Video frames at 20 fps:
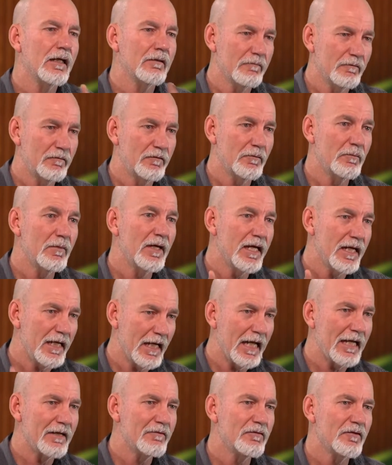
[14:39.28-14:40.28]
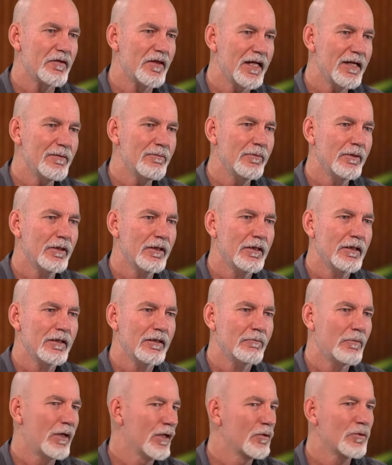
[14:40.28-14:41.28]
for me and for them,
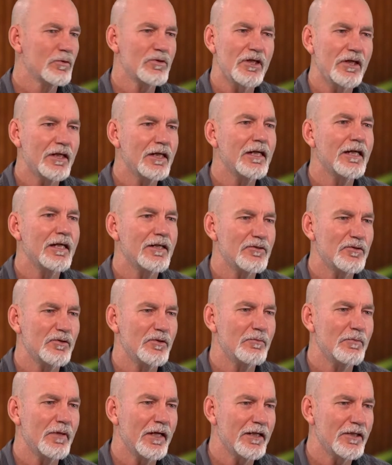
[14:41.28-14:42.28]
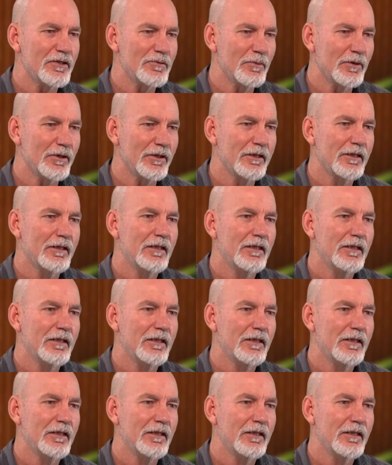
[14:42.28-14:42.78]
but also classroom management.